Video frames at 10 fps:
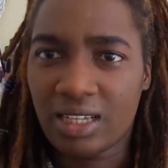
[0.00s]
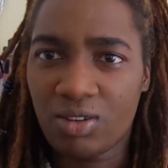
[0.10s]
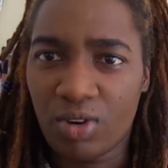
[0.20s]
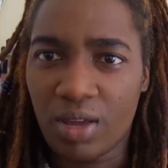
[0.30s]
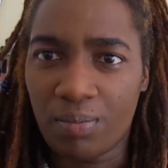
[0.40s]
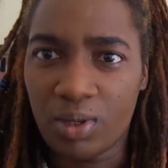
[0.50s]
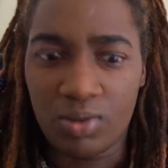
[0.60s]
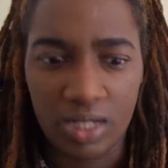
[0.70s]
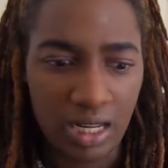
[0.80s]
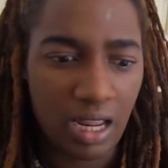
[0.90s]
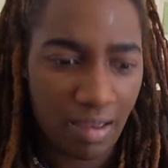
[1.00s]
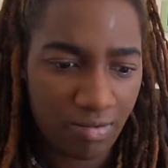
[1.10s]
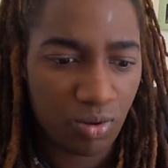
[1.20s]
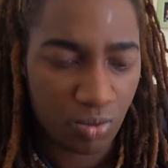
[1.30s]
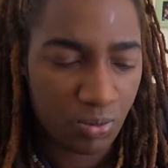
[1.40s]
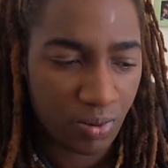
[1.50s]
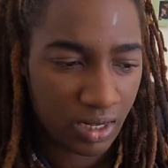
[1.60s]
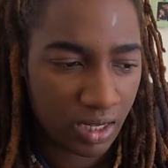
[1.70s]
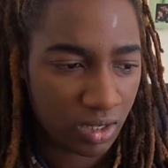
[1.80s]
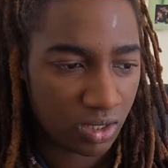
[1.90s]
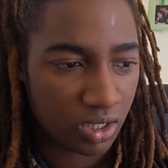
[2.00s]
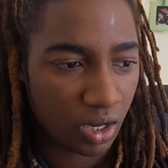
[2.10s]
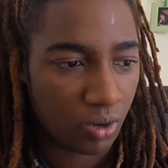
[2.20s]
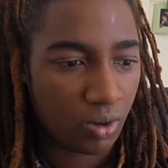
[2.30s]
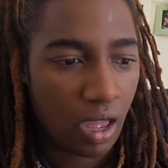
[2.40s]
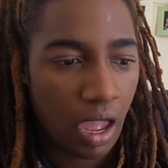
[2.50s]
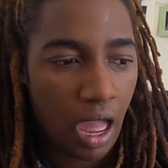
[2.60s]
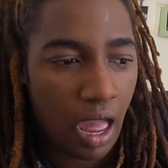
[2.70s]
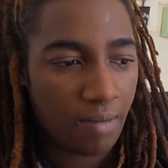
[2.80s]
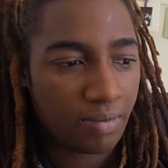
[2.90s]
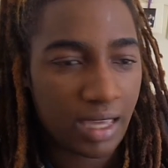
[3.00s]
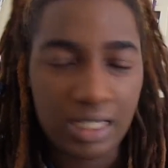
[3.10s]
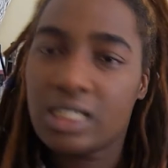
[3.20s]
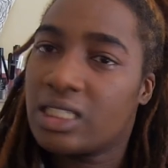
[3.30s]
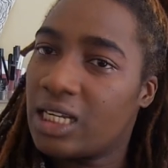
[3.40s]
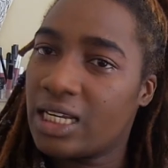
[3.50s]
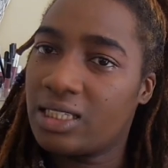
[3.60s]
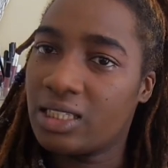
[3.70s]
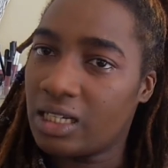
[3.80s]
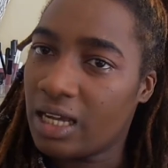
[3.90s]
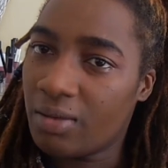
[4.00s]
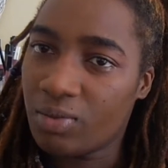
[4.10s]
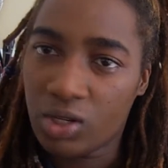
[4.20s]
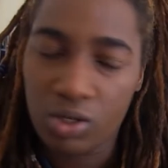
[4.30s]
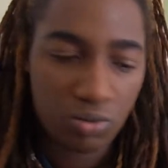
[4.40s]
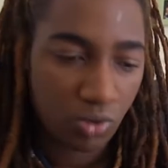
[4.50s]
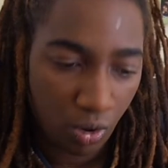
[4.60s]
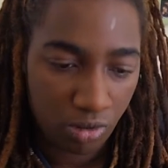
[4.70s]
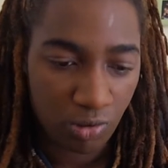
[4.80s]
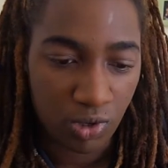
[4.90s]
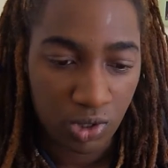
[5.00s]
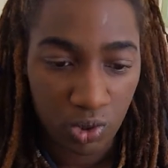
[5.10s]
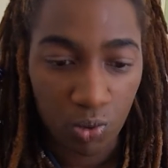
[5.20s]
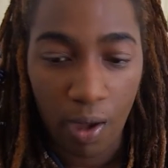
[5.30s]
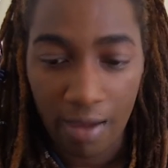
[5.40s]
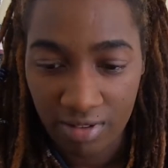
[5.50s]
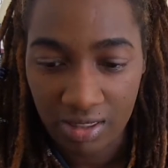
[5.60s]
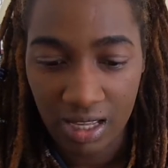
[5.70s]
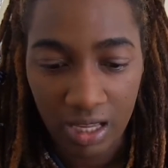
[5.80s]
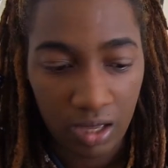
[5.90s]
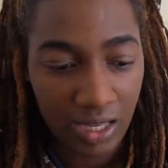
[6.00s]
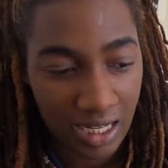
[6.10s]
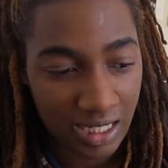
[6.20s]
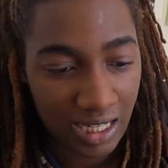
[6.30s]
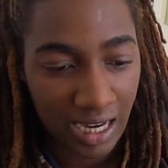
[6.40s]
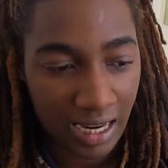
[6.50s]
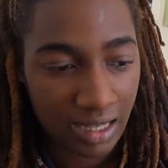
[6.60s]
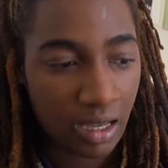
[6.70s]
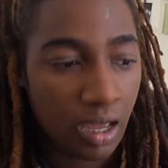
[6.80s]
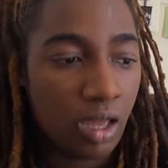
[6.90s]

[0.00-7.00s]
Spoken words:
Korean beauty, I thought it was pretty good. So yeah, because today's Sunday, I'm gonna go through and do everything again today.